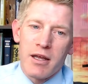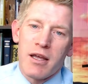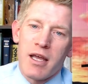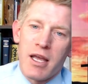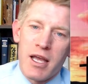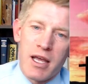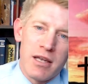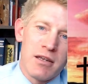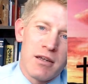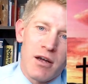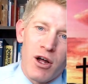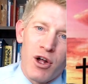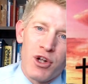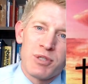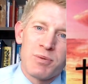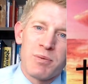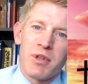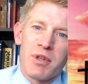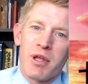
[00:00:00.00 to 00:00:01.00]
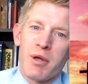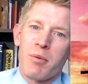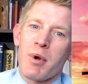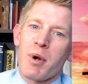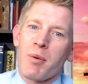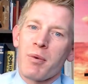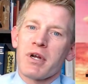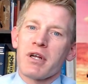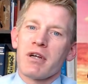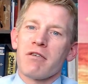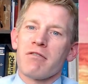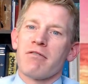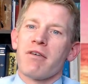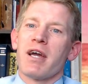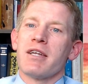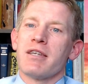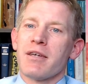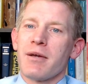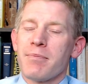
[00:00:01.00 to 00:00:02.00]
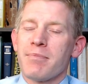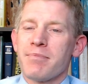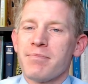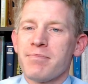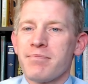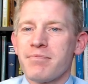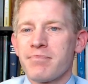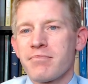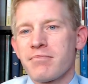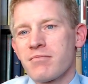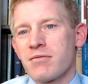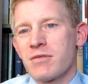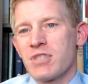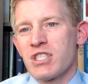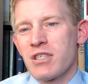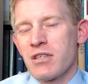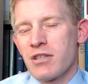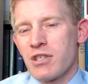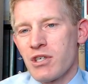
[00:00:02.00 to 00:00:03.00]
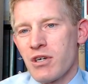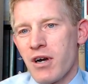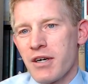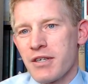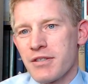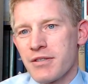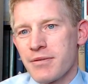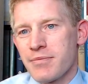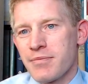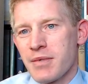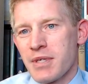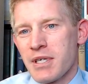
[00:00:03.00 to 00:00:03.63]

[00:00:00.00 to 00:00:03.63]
And ultimately where we're going to find him is on the cross.